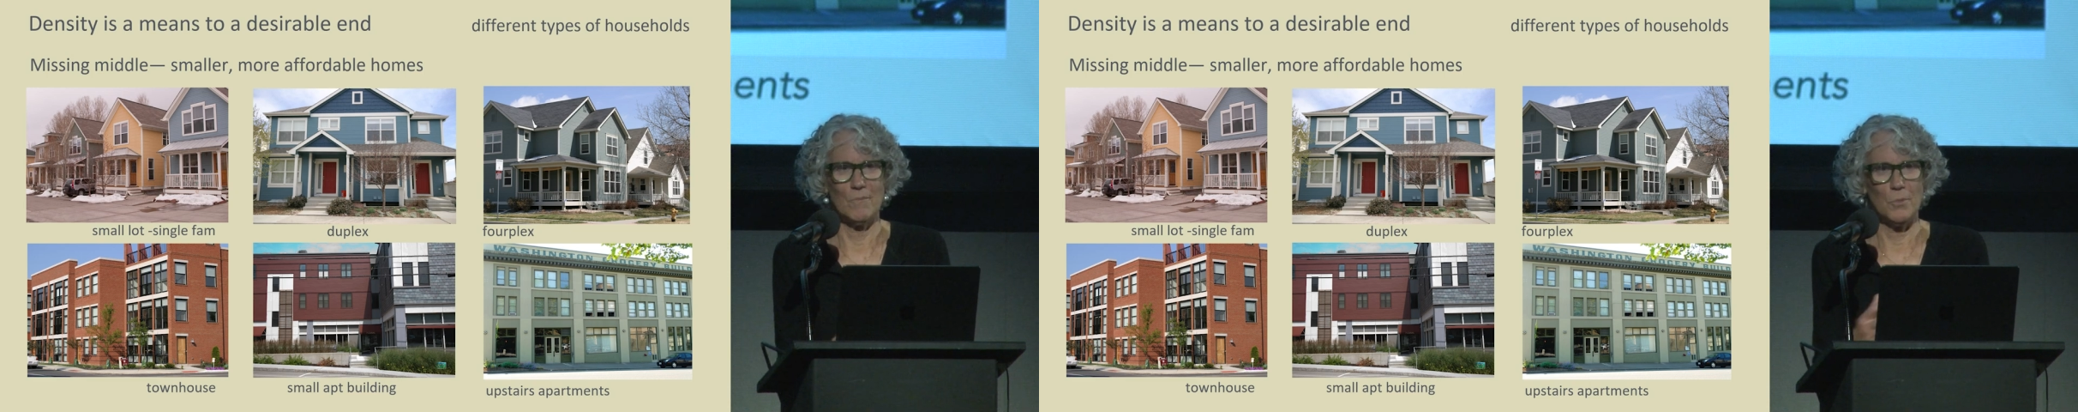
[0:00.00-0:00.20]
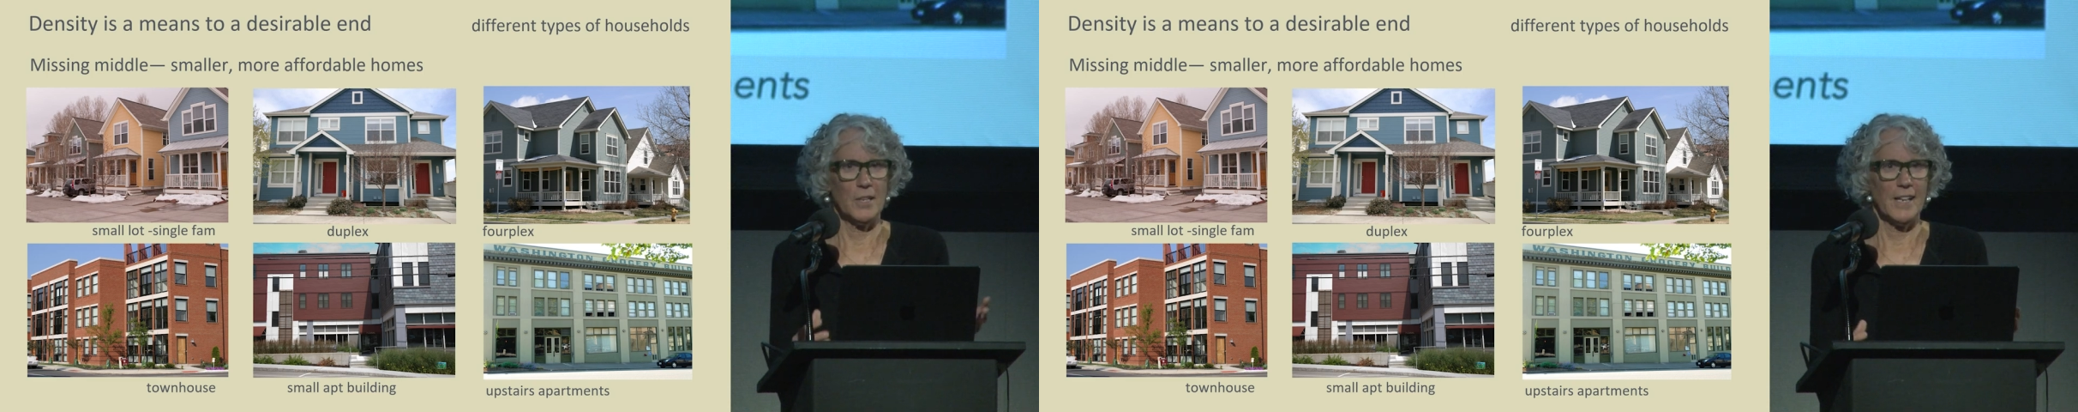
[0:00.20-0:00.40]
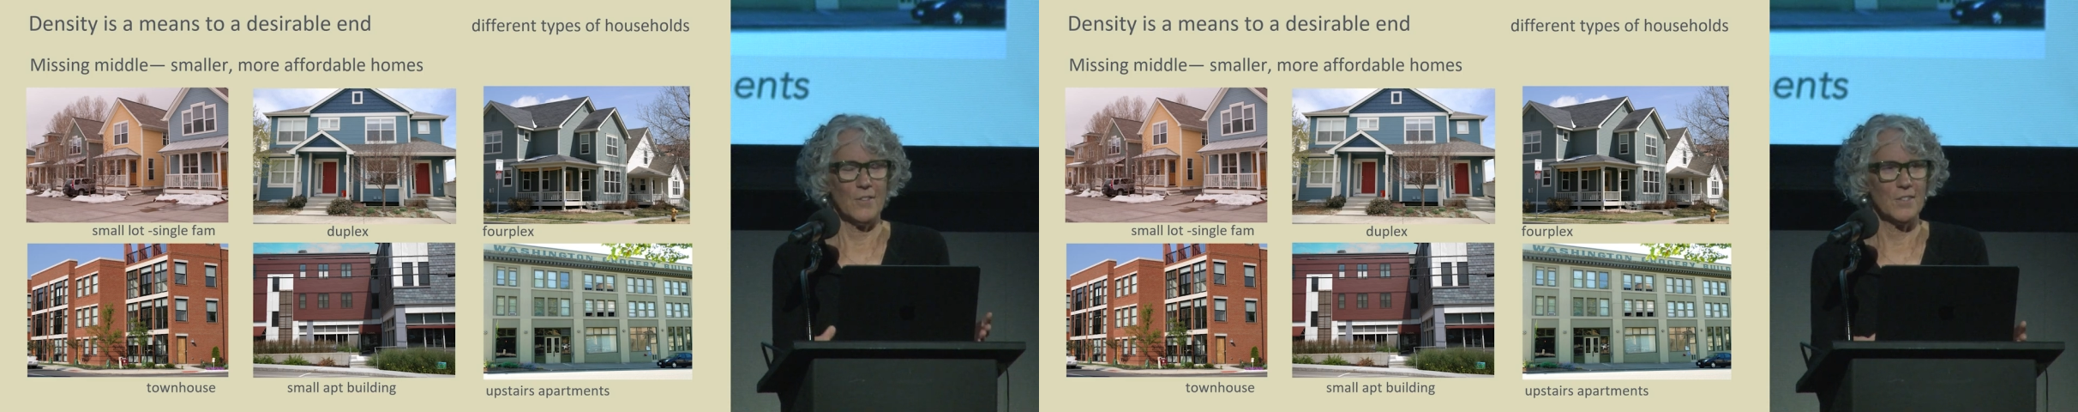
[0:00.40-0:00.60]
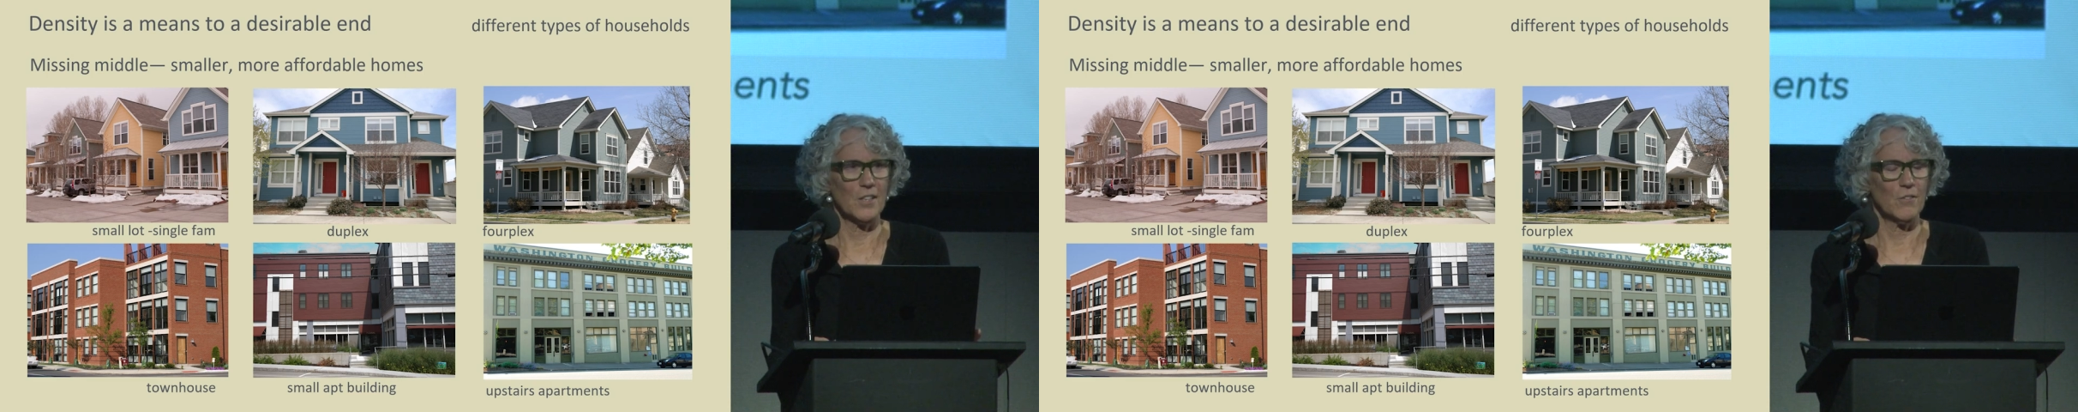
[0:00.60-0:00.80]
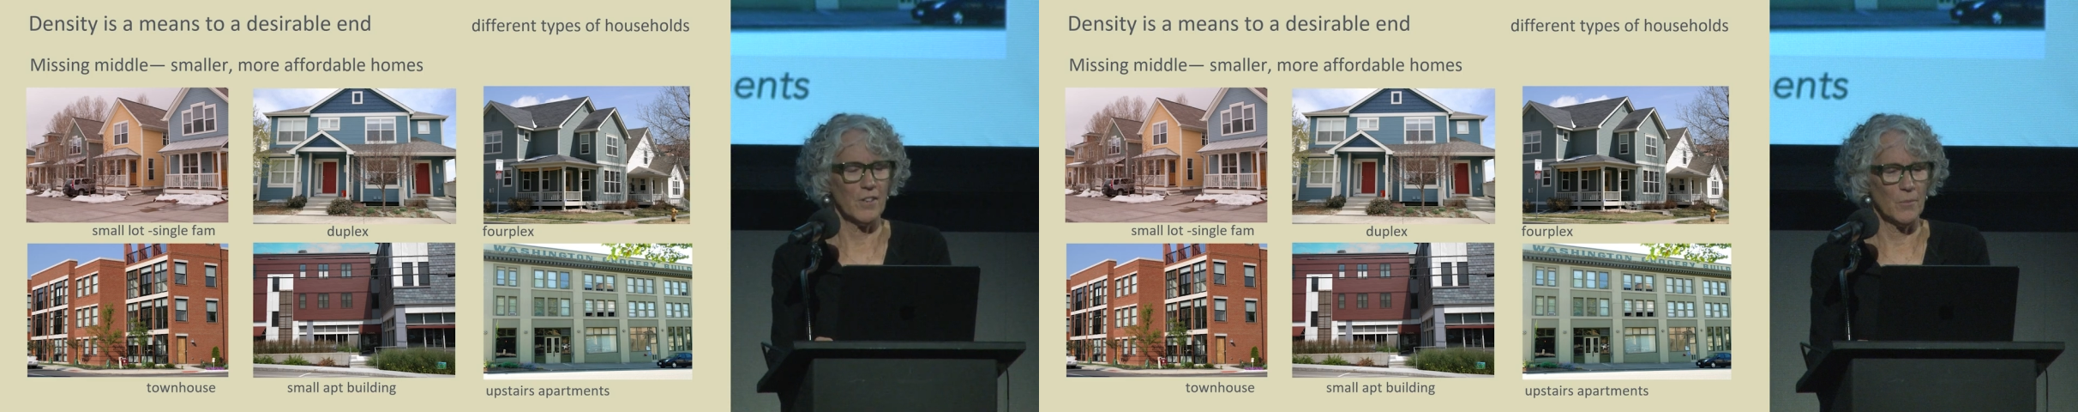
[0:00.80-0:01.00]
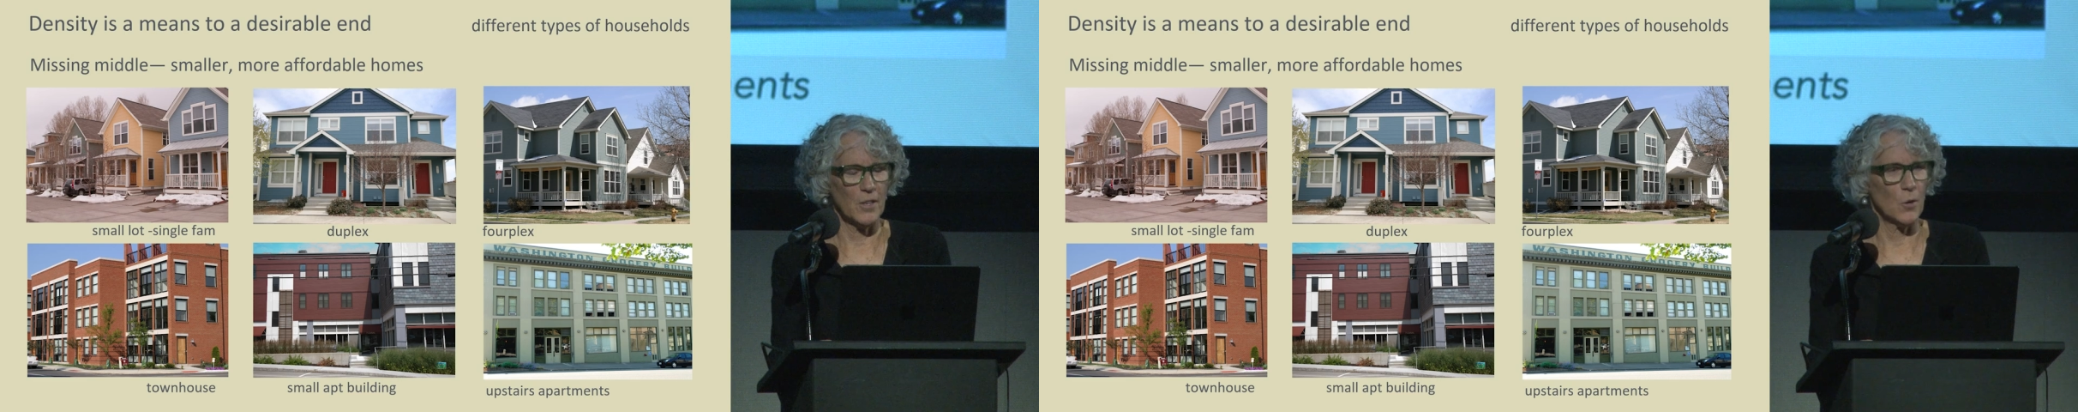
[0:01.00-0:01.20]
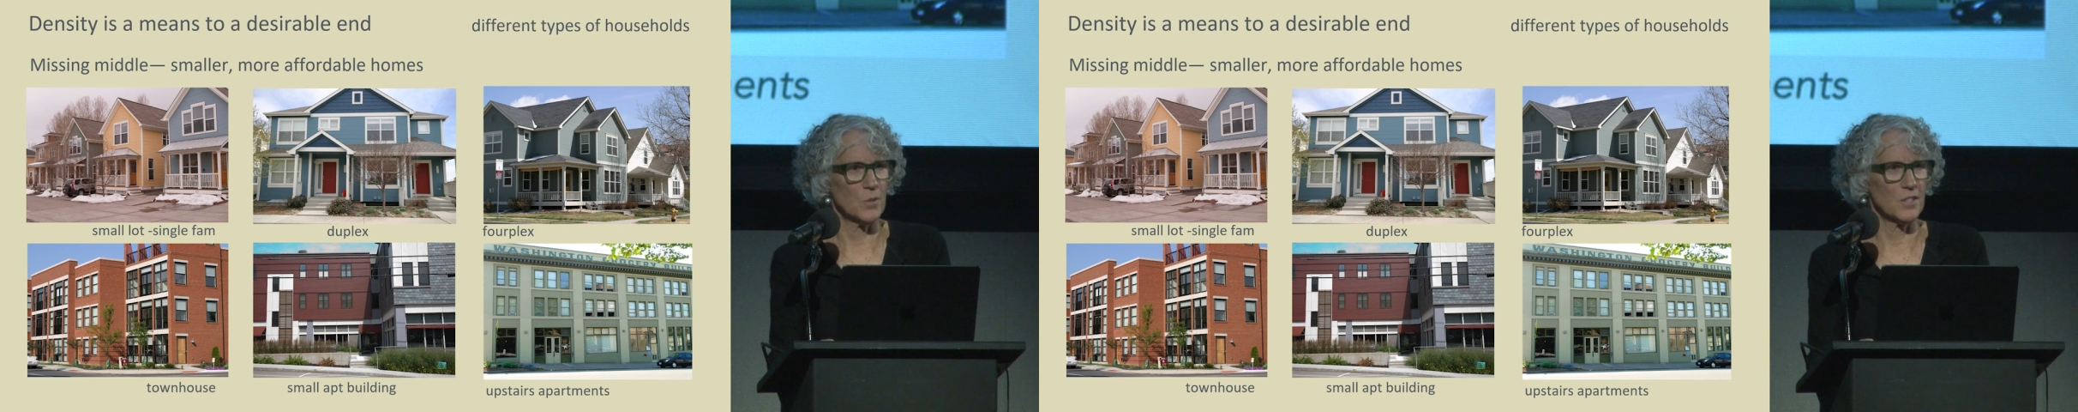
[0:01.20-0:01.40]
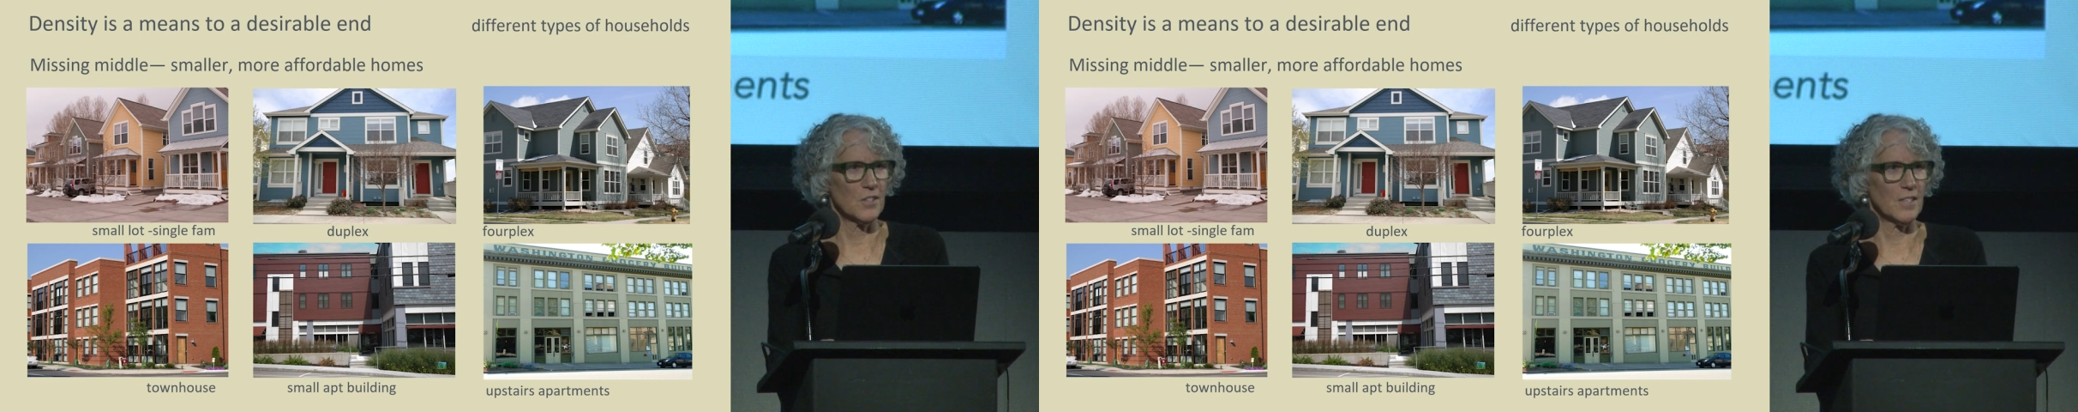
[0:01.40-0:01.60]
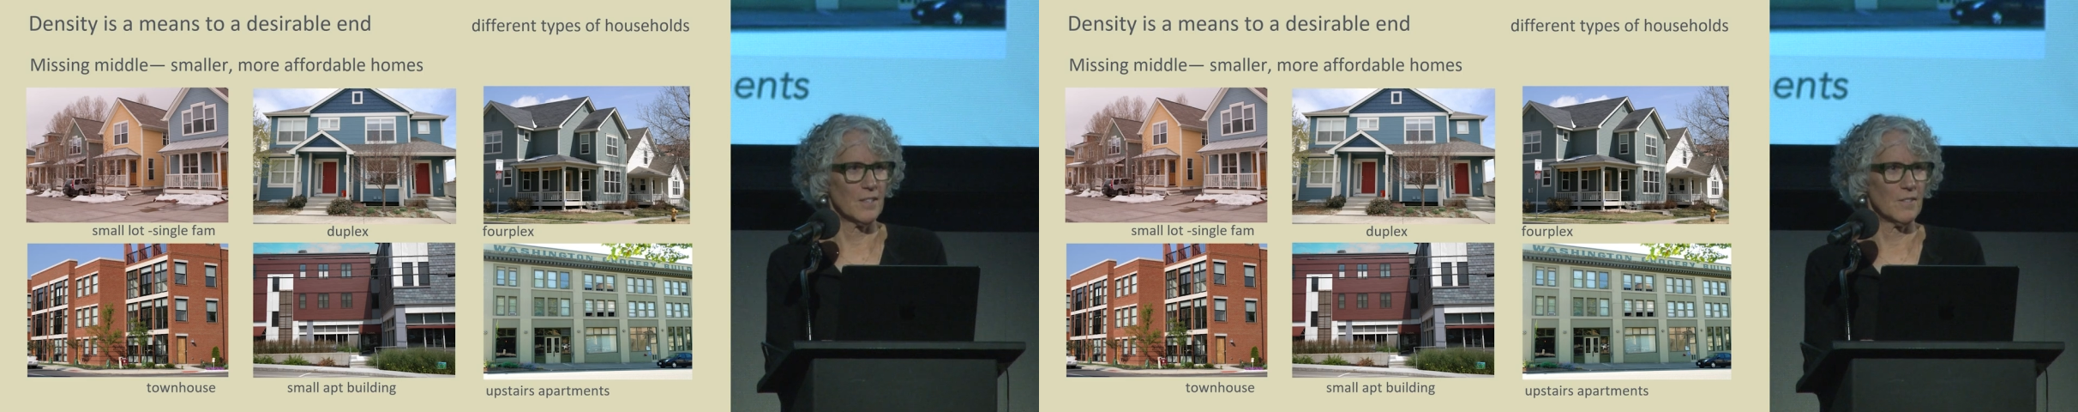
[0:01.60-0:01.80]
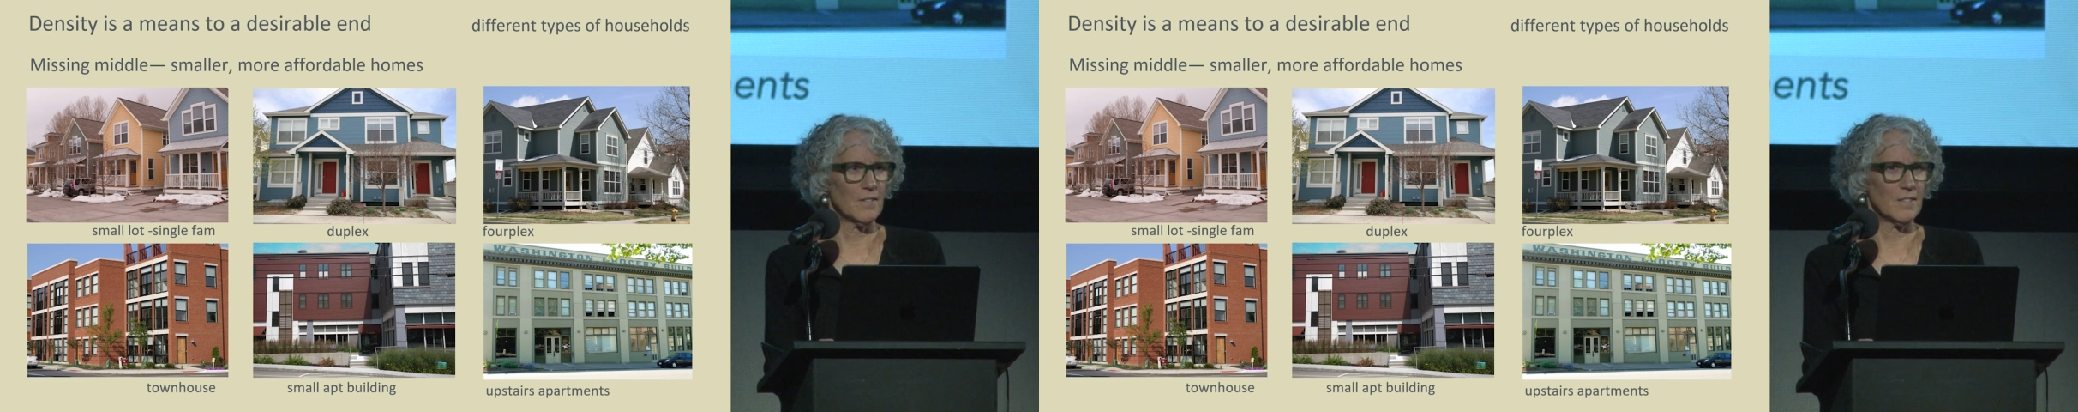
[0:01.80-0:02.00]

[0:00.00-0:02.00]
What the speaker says: putting out single-family homes is going to